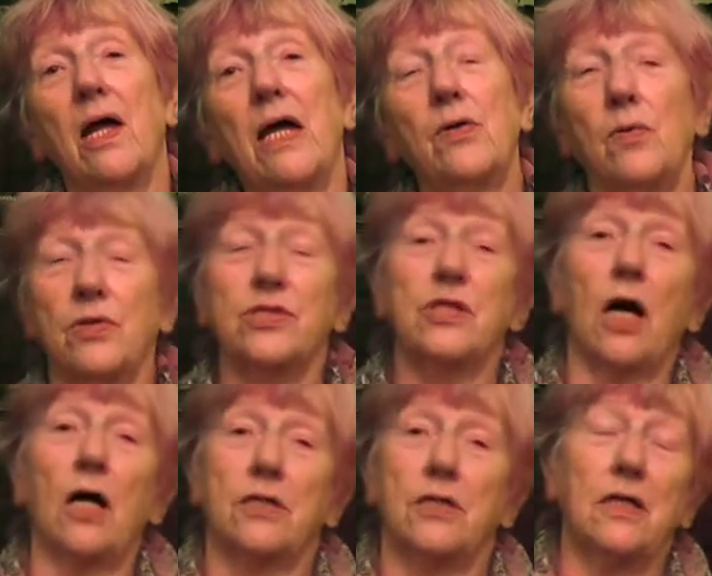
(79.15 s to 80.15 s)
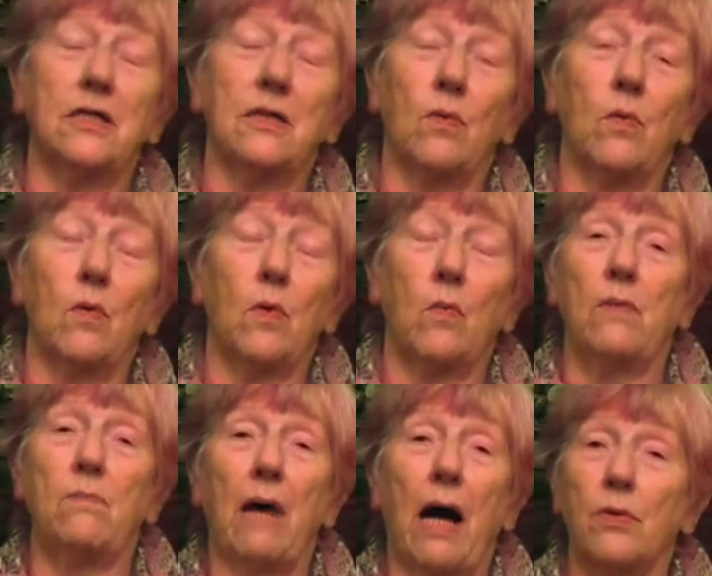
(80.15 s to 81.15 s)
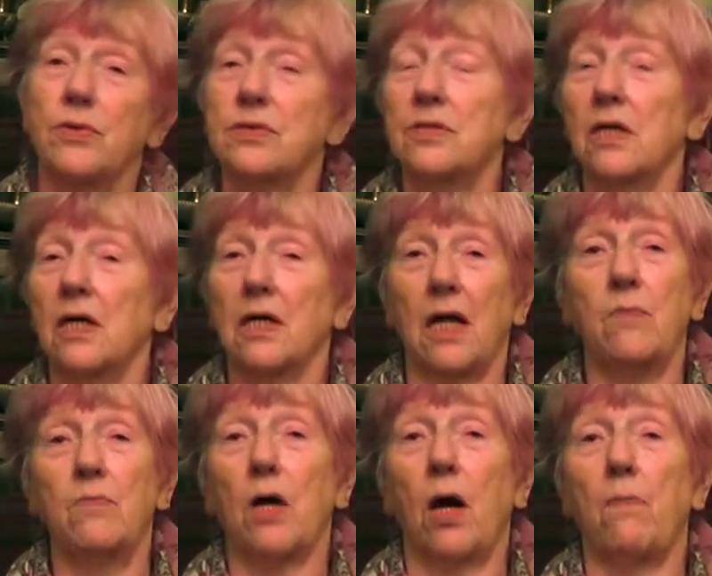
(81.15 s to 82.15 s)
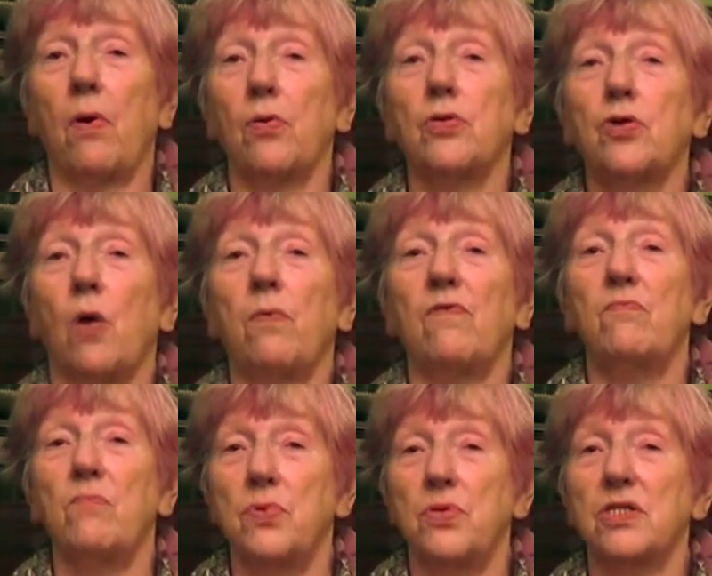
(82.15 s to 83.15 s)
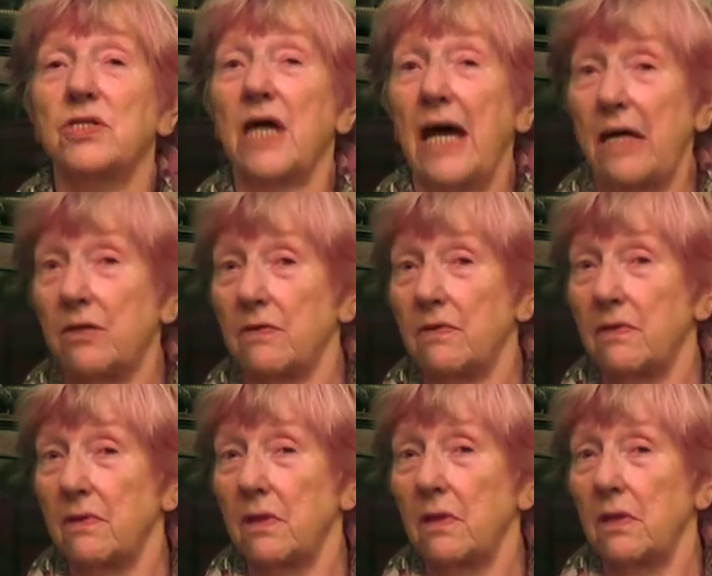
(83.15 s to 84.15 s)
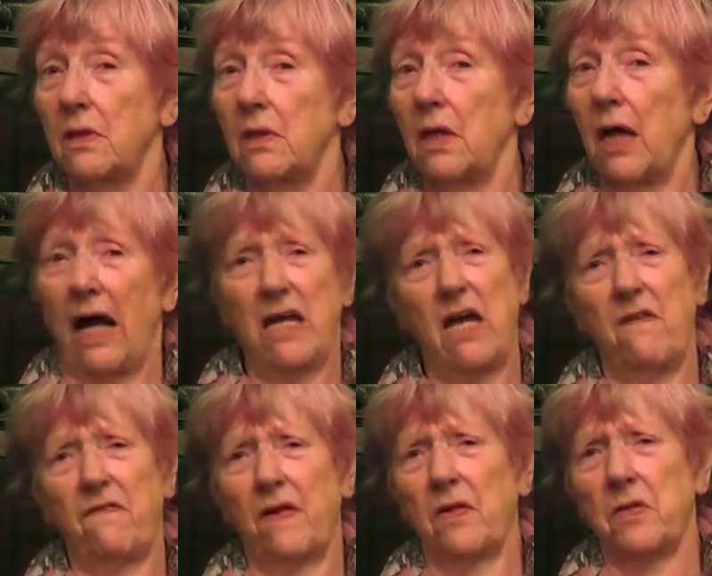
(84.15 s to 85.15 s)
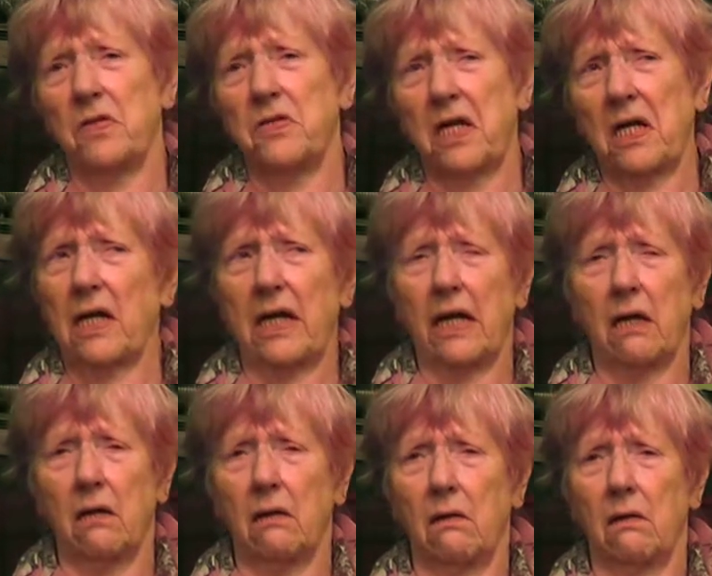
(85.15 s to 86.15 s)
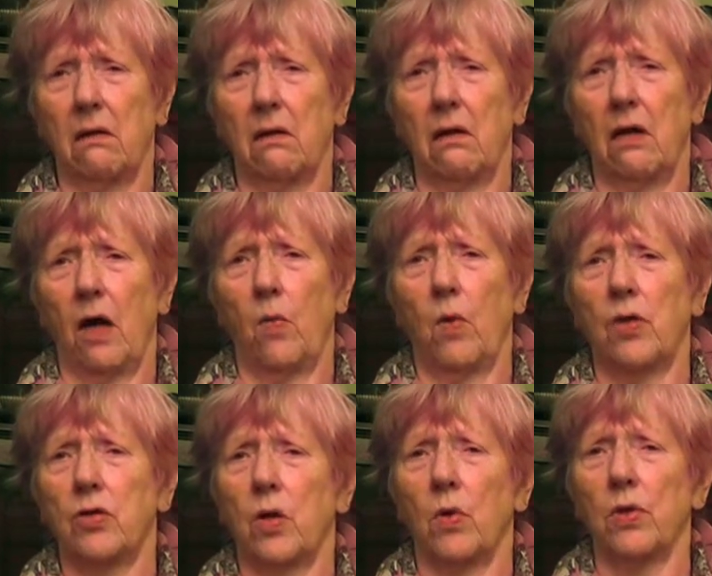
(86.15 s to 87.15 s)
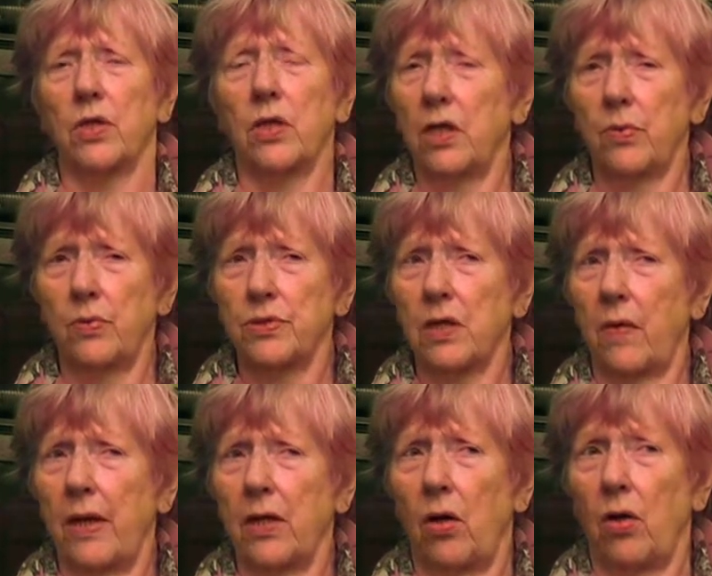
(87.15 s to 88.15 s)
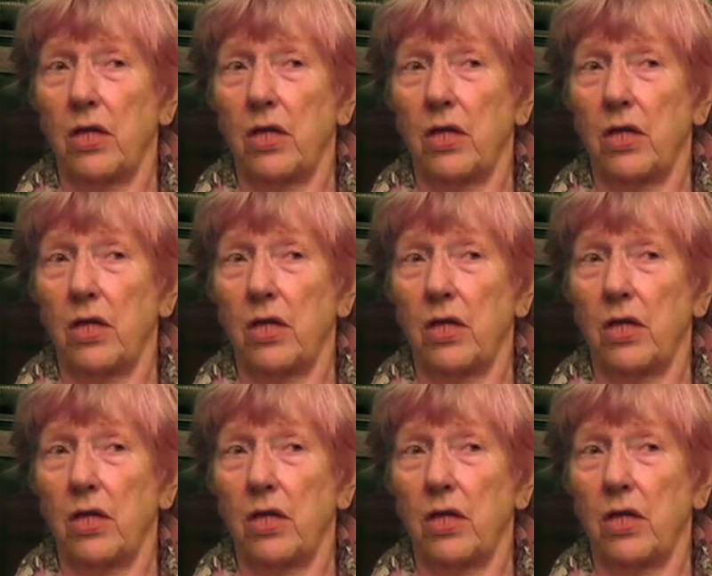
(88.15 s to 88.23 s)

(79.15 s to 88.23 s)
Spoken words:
It all started when Mouse climbed up on top of Moose's head, and he felt a tickling and wondering what on earth was going on.